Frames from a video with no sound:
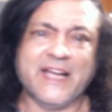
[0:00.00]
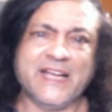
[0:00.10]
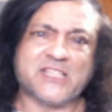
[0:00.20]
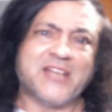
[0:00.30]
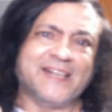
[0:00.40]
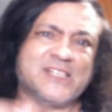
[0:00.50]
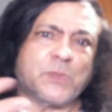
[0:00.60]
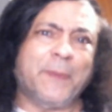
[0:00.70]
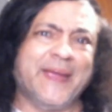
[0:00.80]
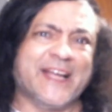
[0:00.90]
He's done his
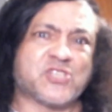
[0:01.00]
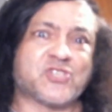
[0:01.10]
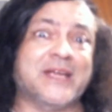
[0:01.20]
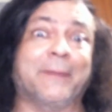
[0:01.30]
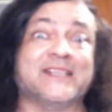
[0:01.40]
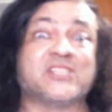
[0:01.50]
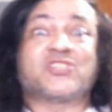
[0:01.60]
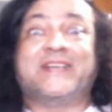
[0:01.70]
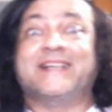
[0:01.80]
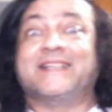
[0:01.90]
PhD, but he's
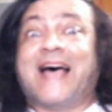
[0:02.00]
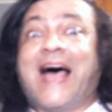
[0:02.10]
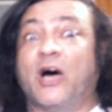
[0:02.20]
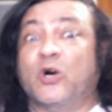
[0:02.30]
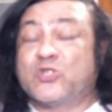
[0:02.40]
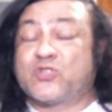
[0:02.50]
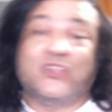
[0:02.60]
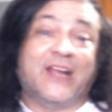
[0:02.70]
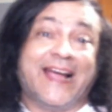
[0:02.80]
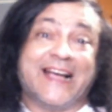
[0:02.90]
sitting in the house for
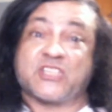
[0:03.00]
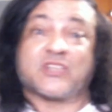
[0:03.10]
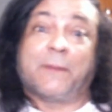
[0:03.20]
the last